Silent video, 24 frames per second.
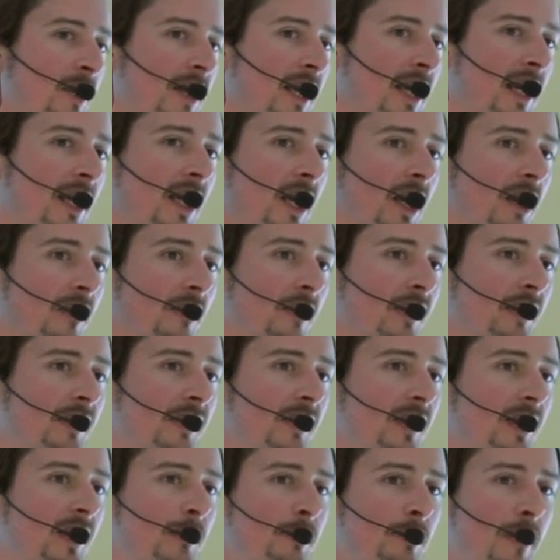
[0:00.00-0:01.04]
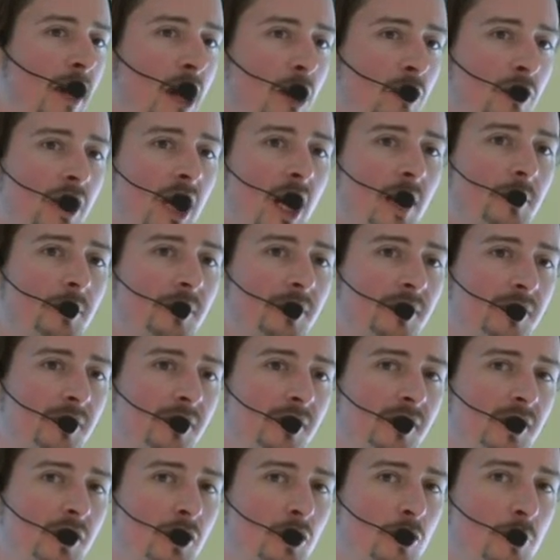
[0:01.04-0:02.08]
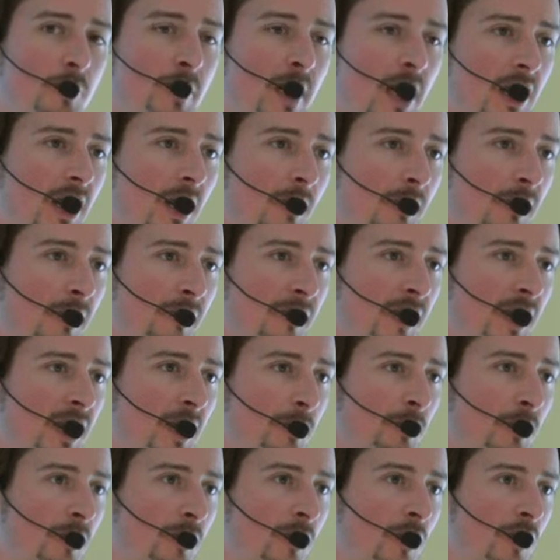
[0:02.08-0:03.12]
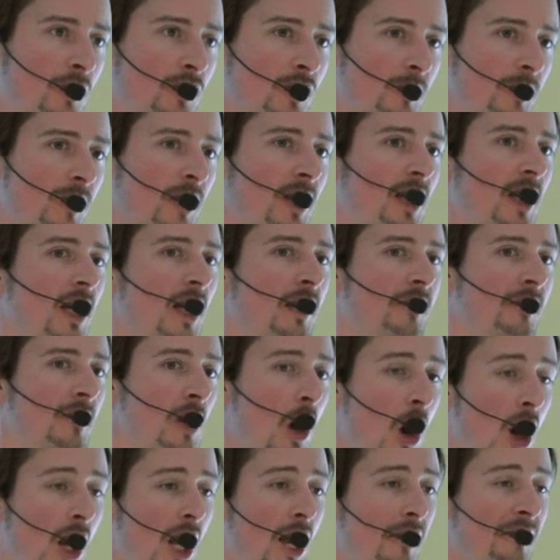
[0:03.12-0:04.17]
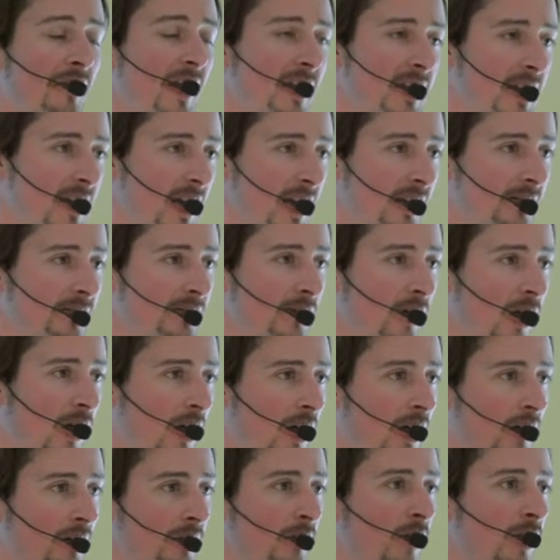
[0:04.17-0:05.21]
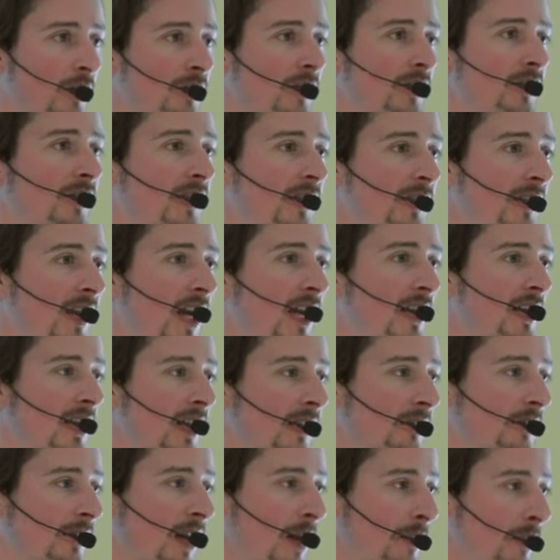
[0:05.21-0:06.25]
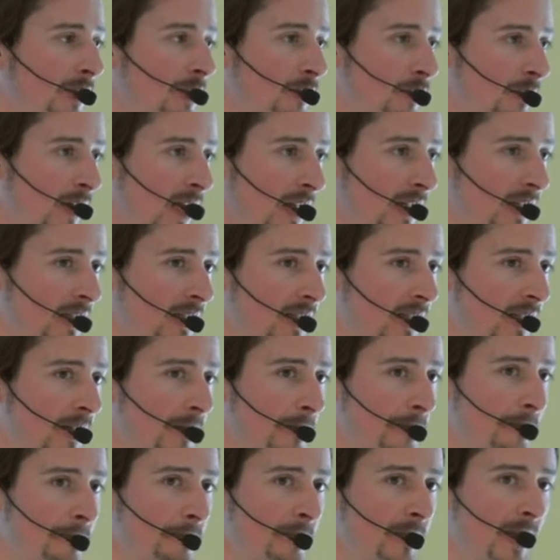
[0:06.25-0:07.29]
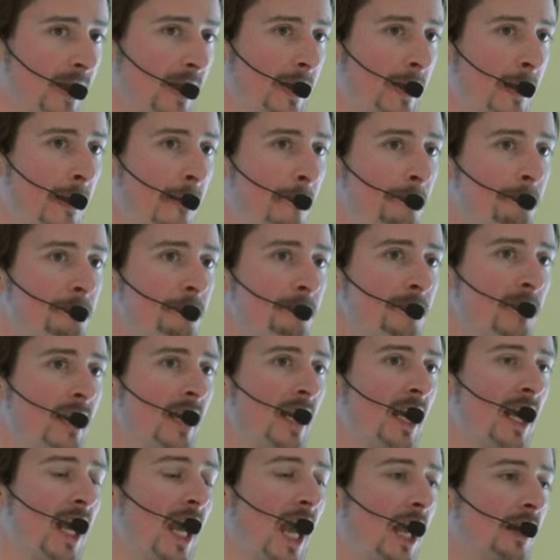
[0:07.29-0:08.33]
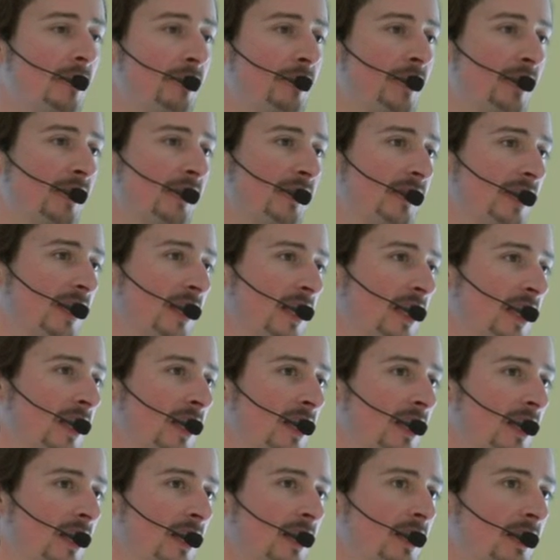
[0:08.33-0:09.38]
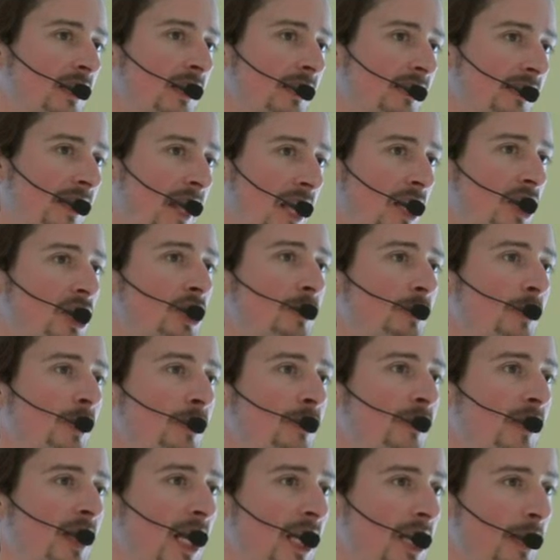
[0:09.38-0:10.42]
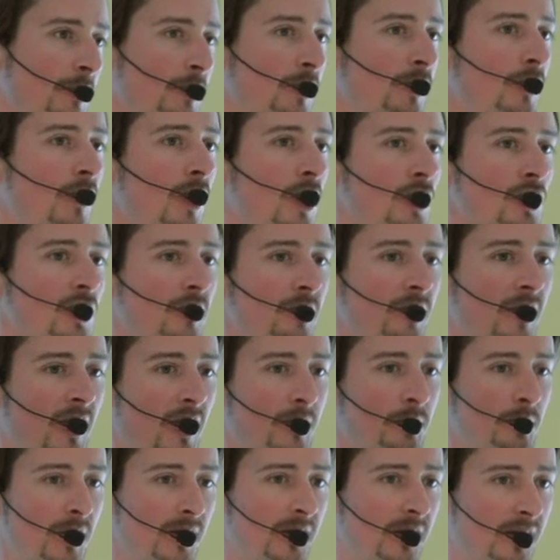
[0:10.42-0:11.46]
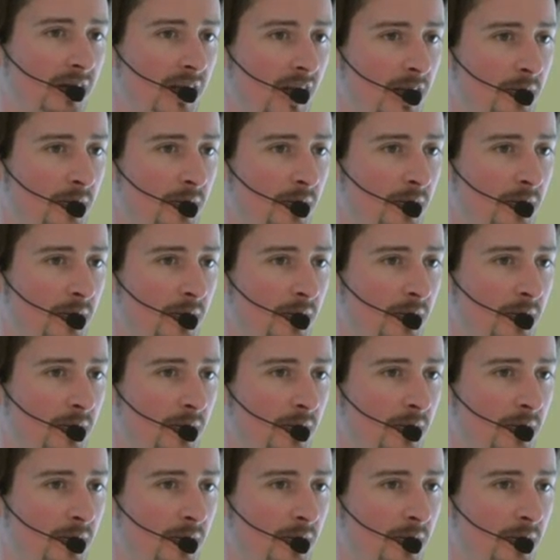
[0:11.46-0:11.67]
beginning with the paradigms, with the new paradigms of entrepreneurship. We all have ideas. We all want to see the ideas come into reality. Yeah? And with the distinction between entrepreneurship and business